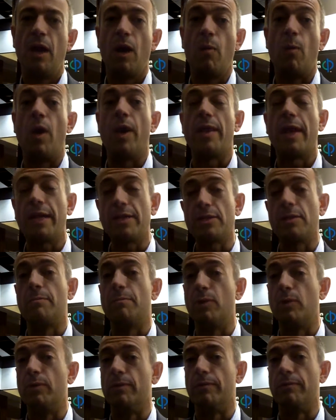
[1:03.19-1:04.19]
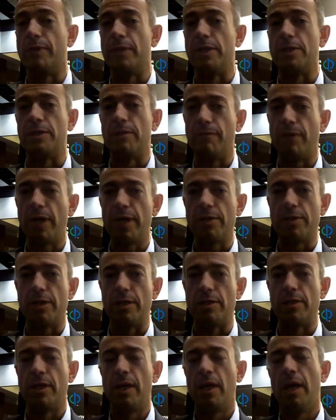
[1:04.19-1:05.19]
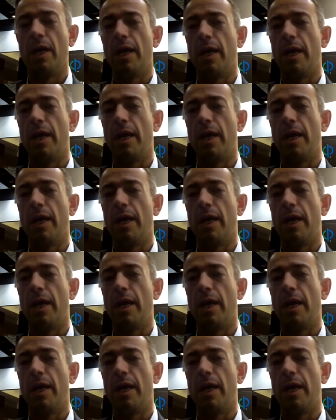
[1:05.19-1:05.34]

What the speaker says: and why that's important for these devices